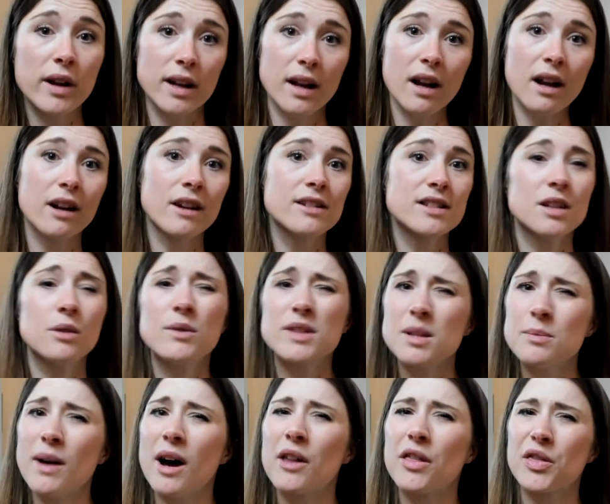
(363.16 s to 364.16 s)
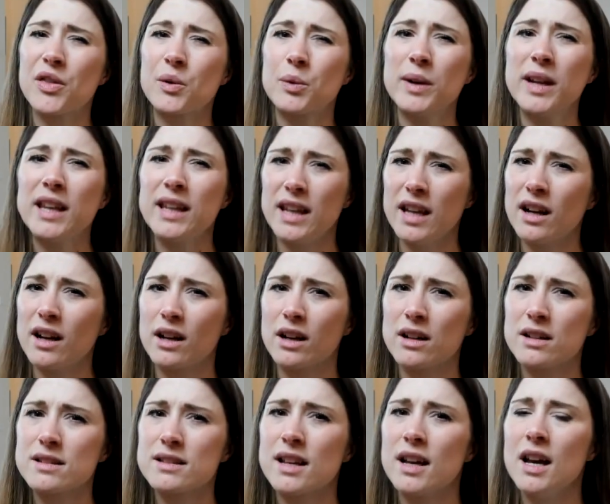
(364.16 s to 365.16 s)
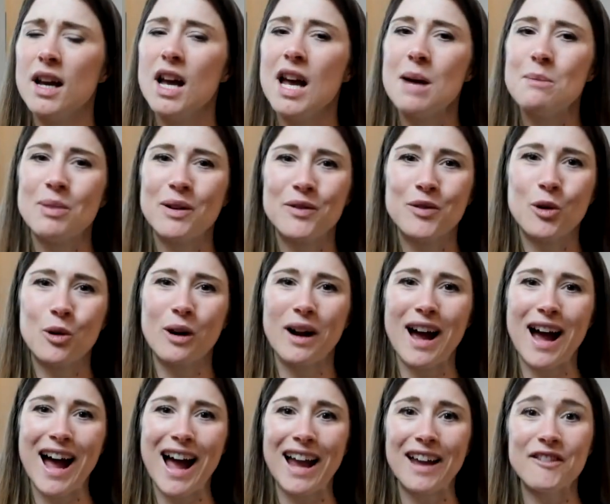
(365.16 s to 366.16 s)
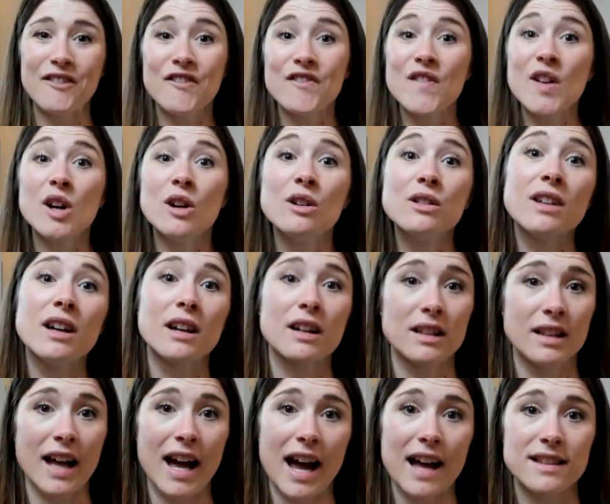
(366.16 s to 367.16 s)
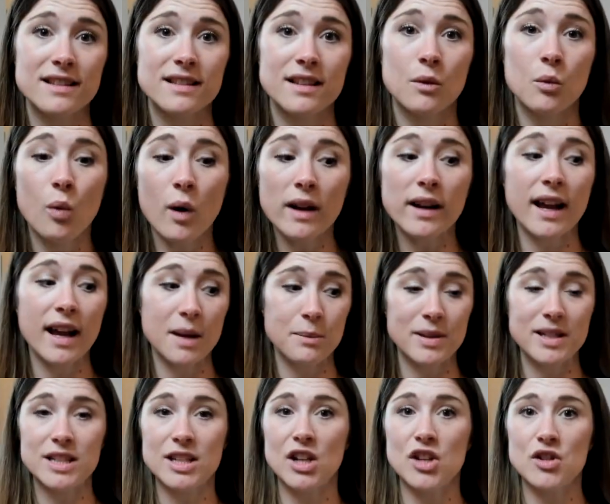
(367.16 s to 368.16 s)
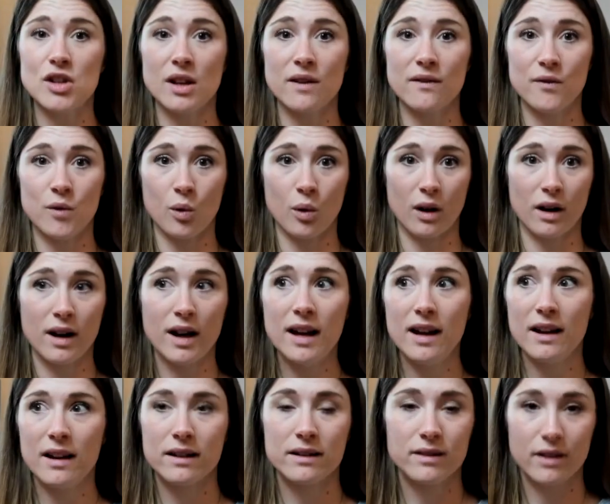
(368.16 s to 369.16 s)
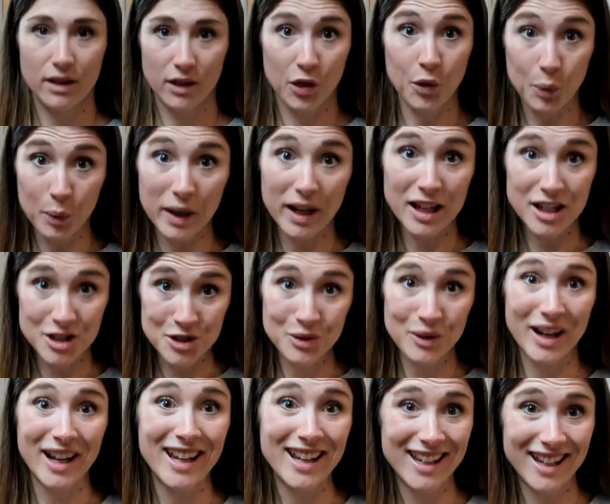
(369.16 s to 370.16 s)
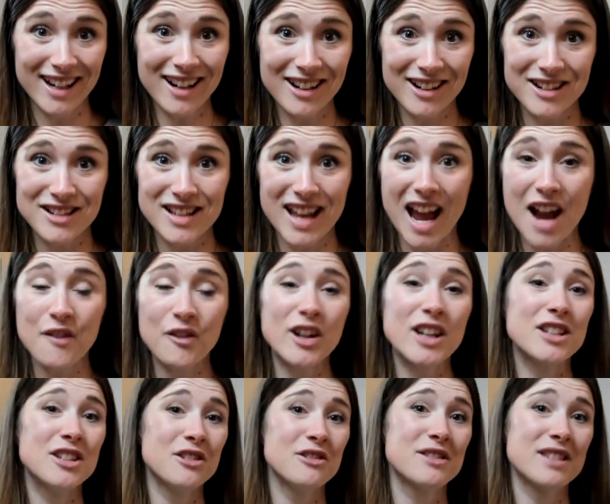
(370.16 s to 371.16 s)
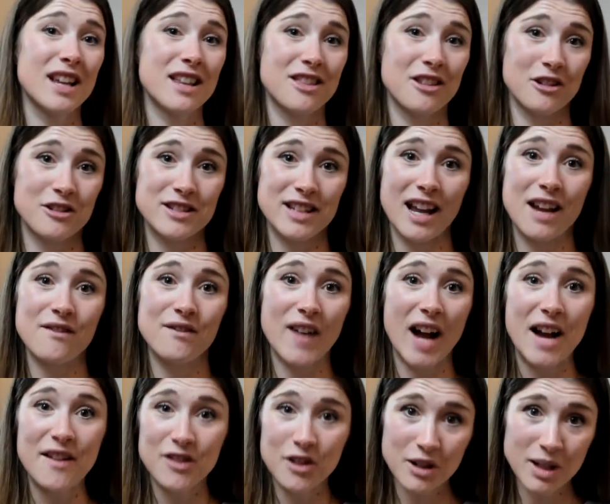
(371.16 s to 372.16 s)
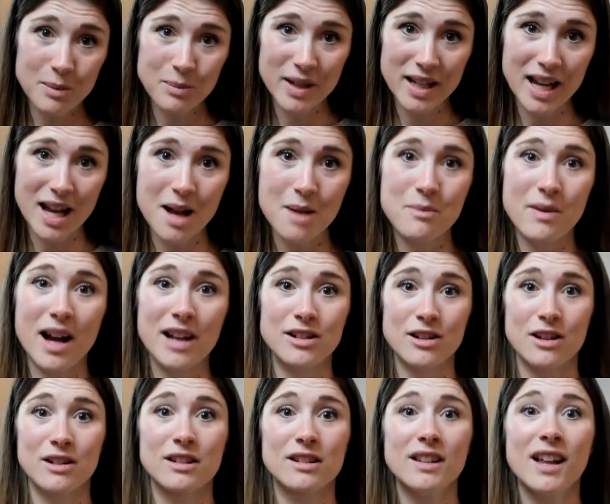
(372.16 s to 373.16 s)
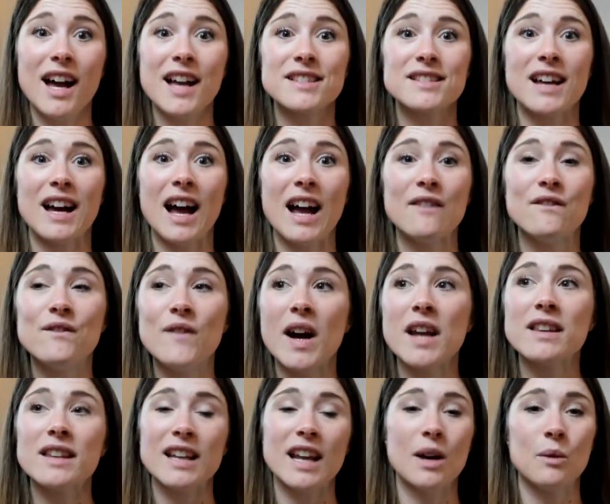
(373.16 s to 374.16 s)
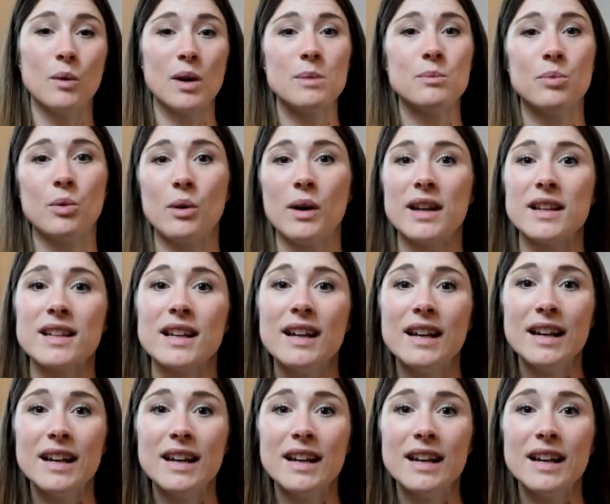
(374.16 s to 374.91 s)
years. It was about three years before I filled a class. One I had been teaching for three straight years. Every Tuesday, Thursday at five thirty p m, I taught a class. I finally at one point